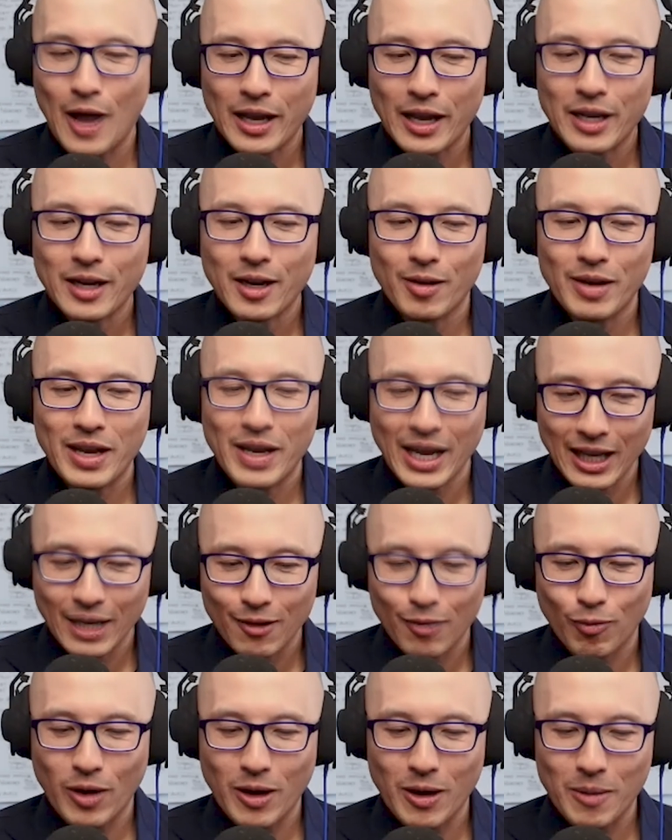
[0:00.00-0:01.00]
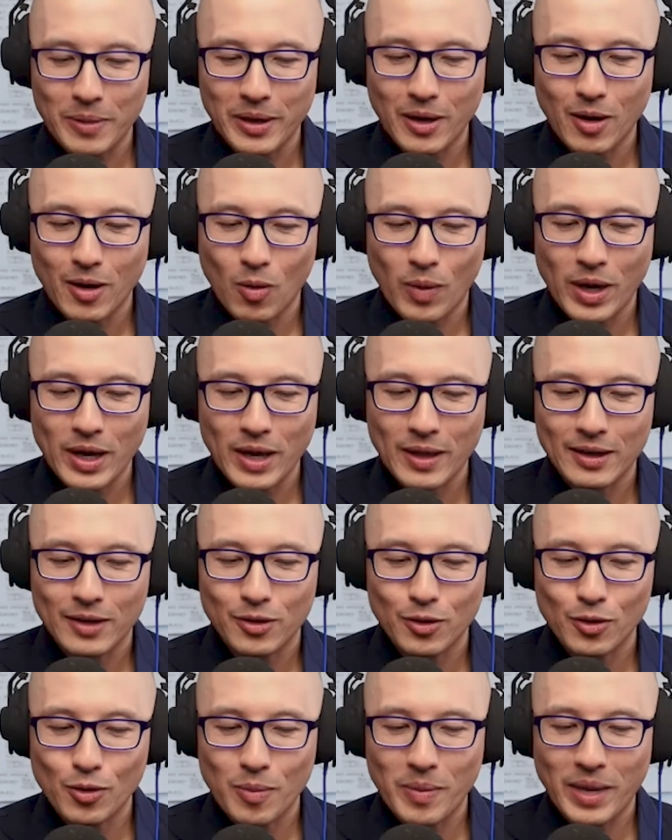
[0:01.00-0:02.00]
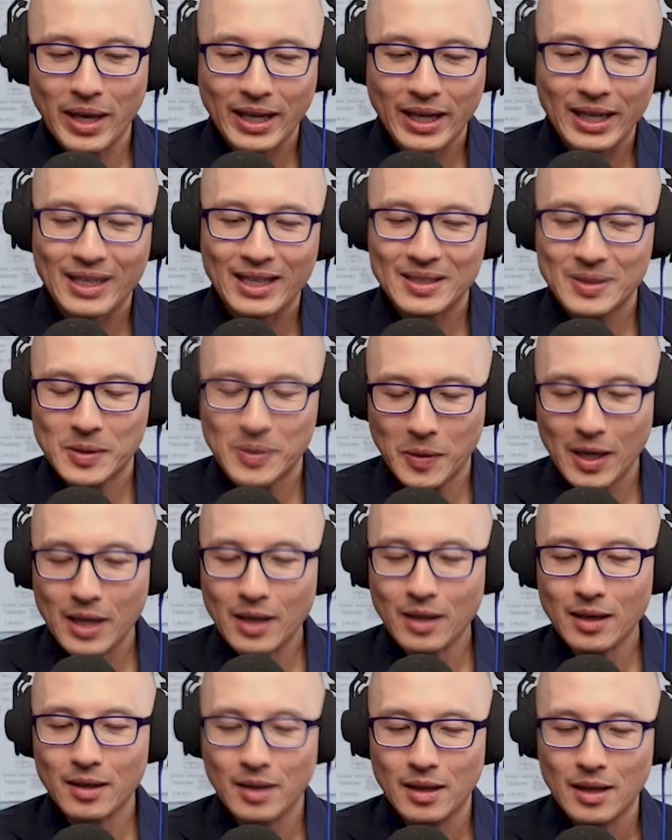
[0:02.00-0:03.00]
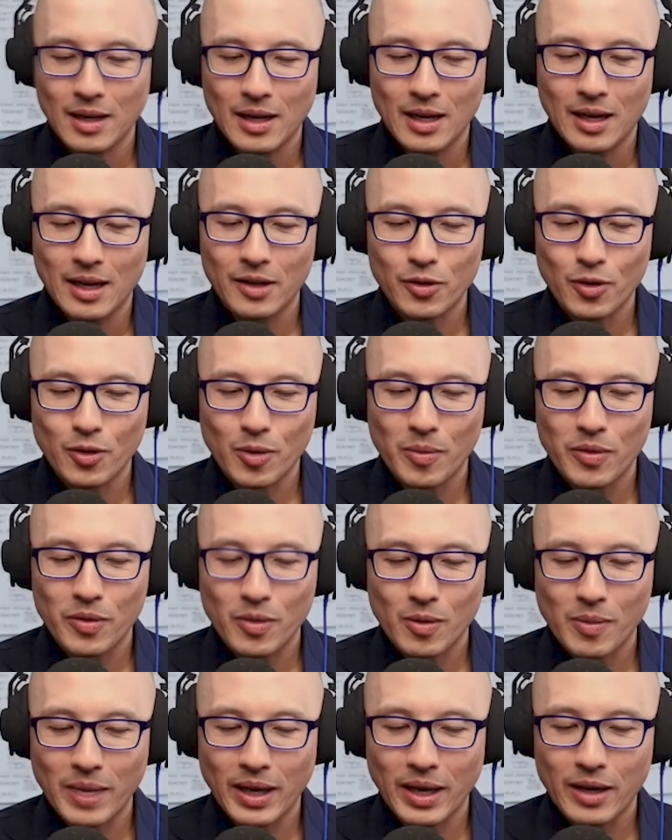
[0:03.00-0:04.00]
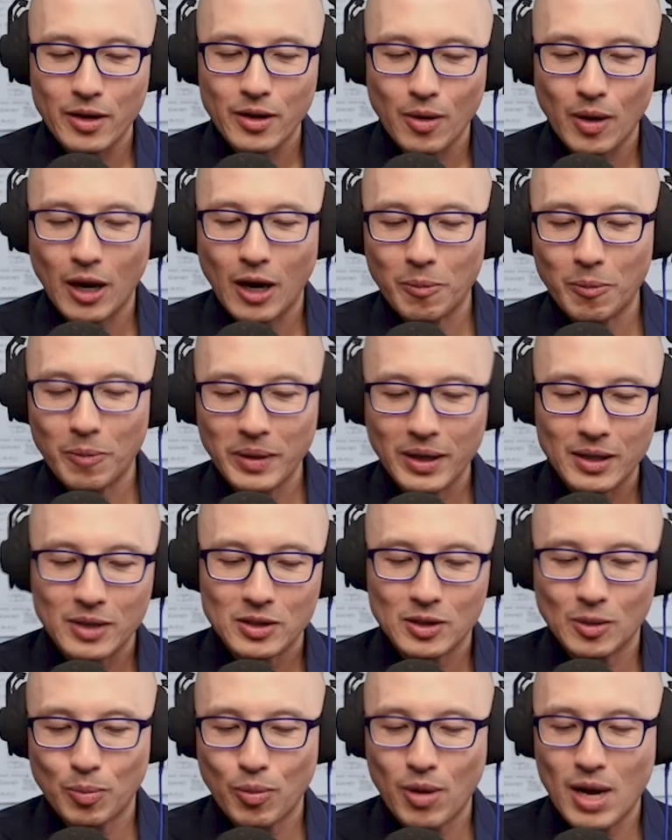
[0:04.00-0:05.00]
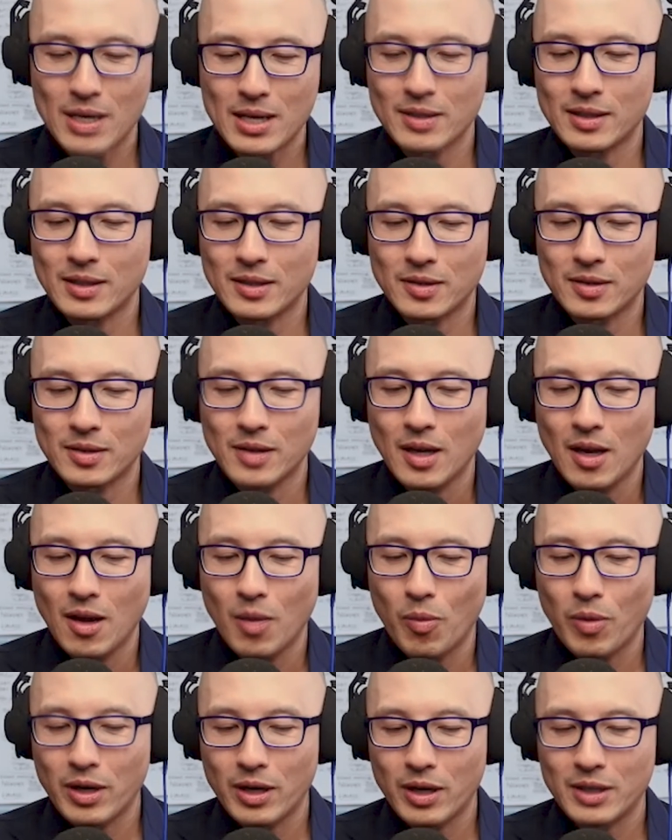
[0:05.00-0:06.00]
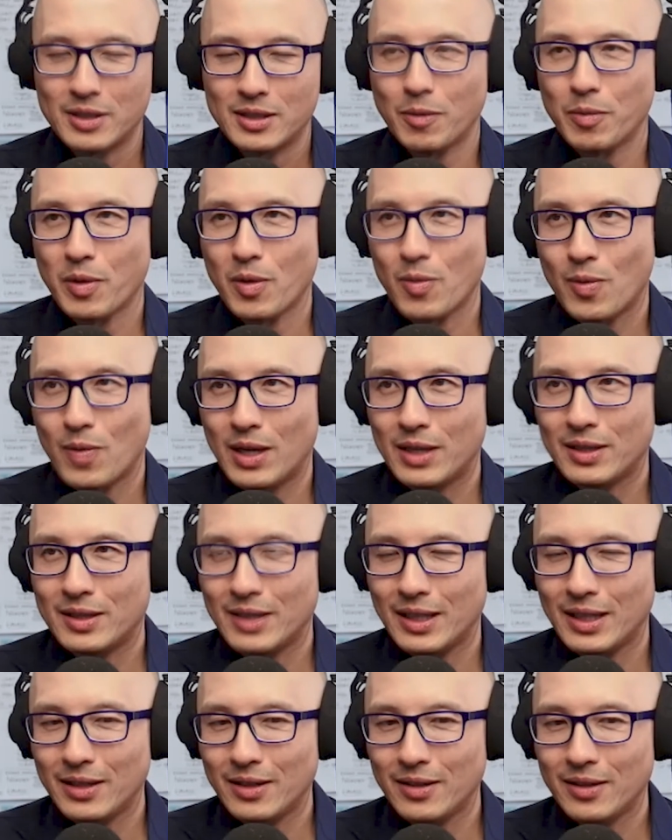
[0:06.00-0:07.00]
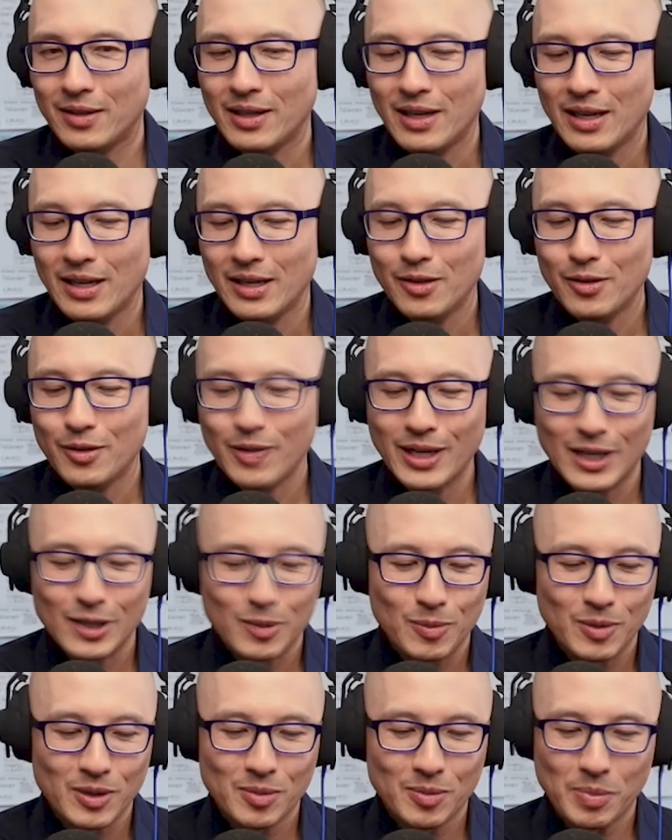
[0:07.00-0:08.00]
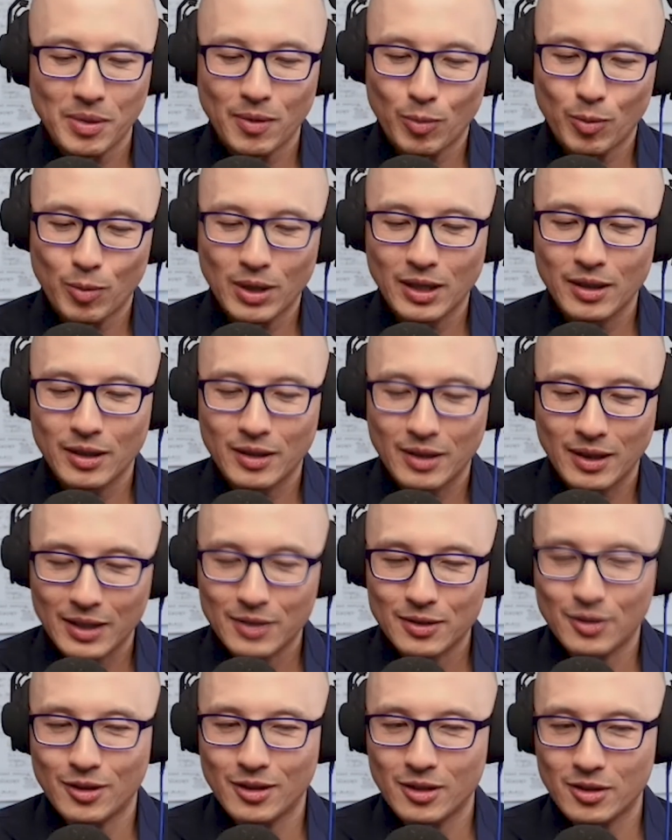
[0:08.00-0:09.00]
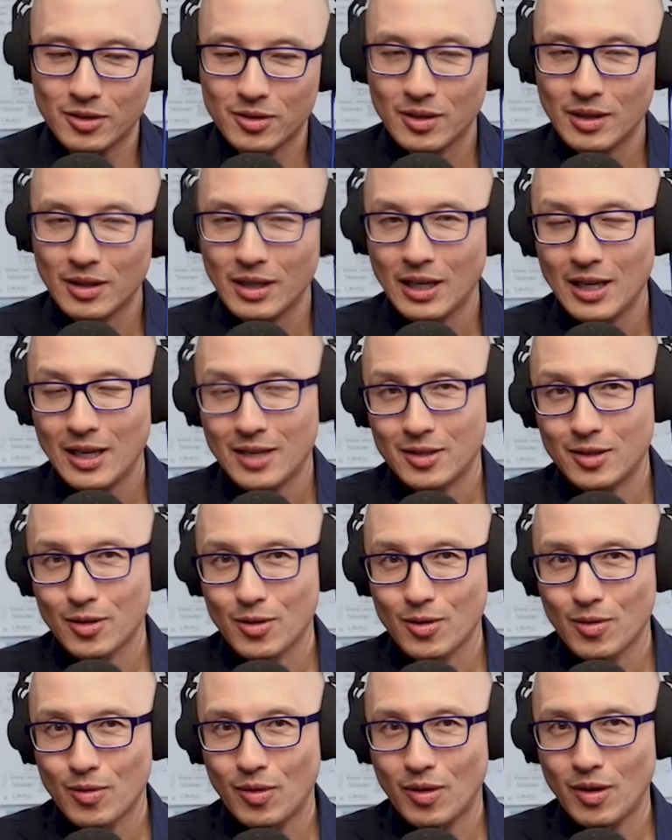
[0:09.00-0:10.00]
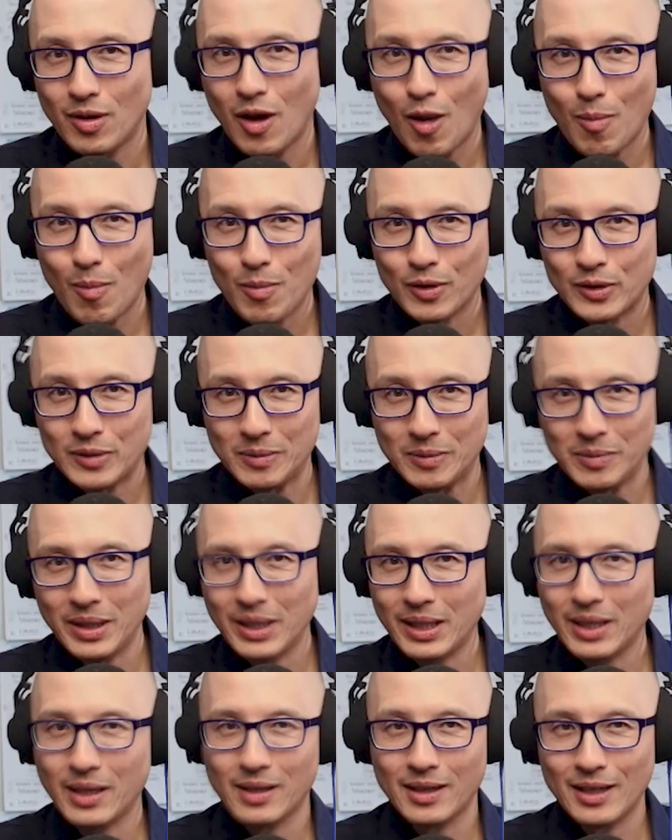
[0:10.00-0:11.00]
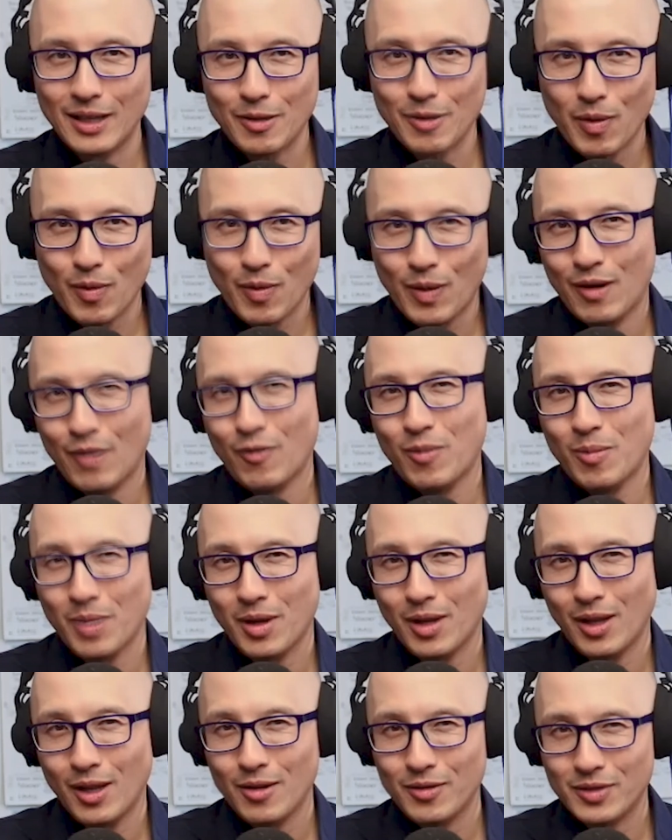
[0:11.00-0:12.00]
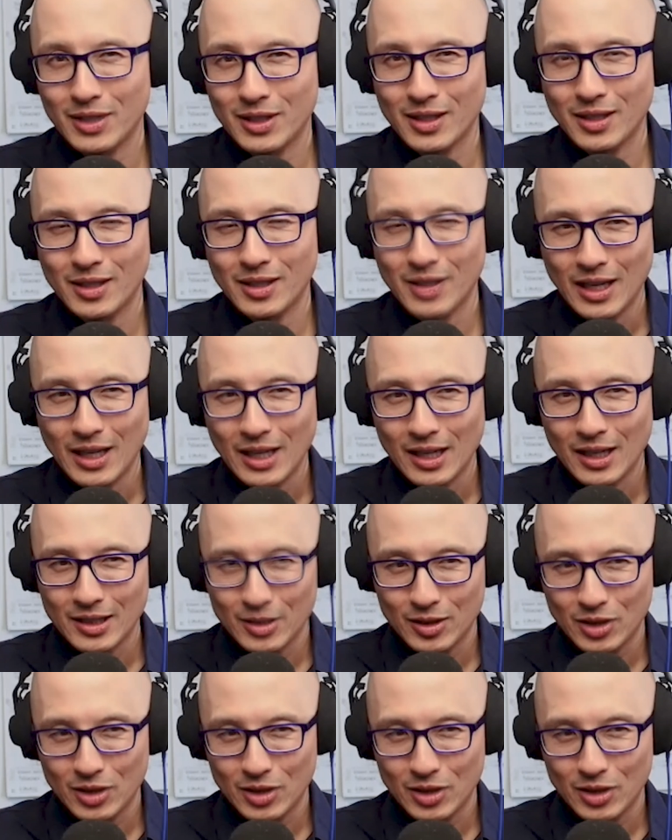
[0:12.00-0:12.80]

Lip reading: Not in a negative way, but in a way that you're making us think, and you're helping us to process what it is that we want. And you guys must be really good listeners. So almost immediately we went from closing